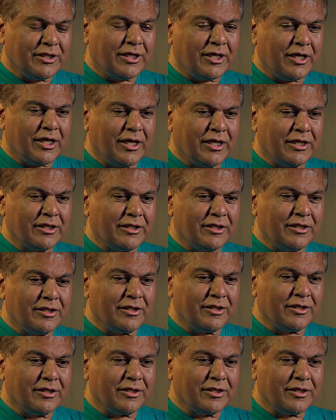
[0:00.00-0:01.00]
And
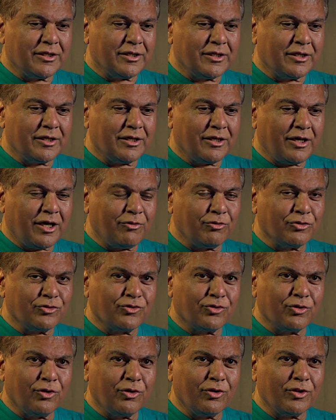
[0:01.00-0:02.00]
I was
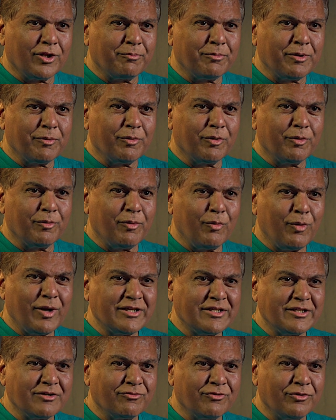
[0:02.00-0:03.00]
told that people would be
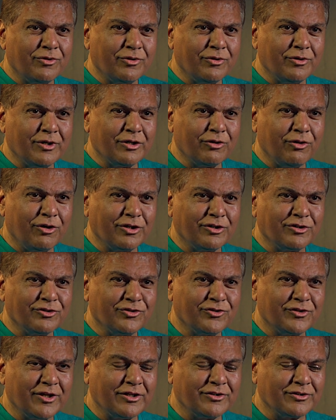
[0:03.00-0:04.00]
waiting for you at Honiton
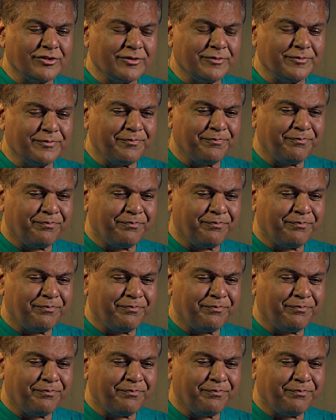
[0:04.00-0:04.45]
station.